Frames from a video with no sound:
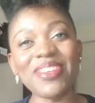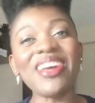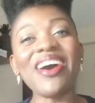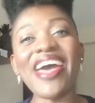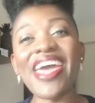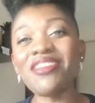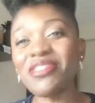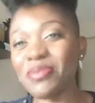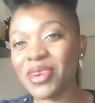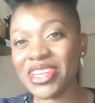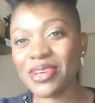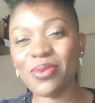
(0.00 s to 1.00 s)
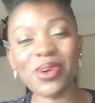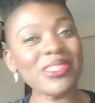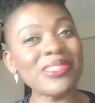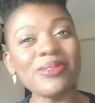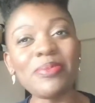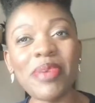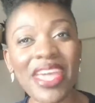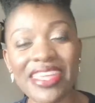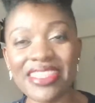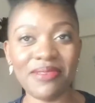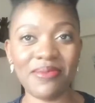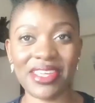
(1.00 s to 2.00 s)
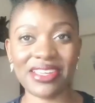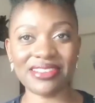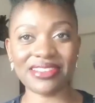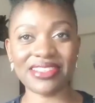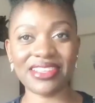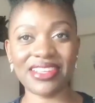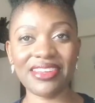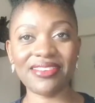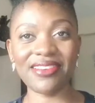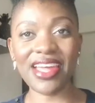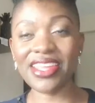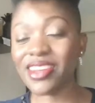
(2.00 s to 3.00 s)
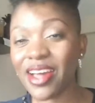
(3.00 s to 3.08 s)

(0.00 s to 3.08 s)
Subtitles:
but not everybody wants to pay their bills, right?